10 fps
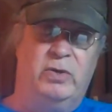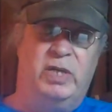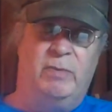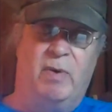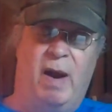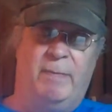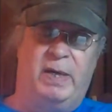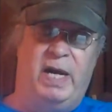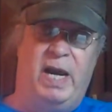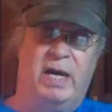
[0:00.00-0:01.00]
using
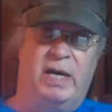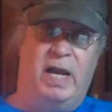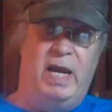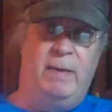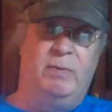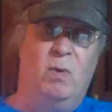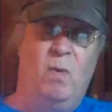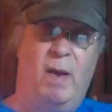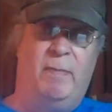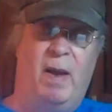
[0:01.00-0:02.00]
propaganda aimed to
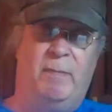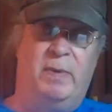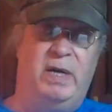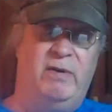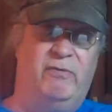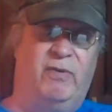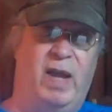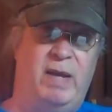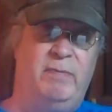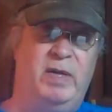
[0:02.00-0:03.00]
whip up and
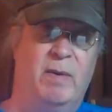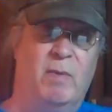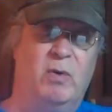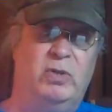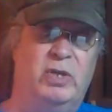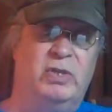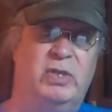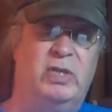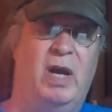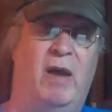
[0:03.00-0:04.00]
inflame the
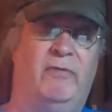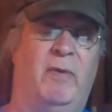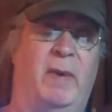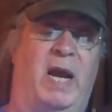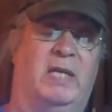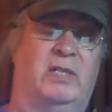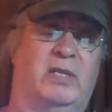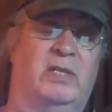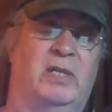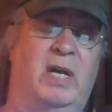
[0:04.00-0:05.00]
emotions of the
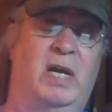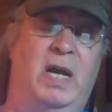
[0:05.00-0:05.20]
masses.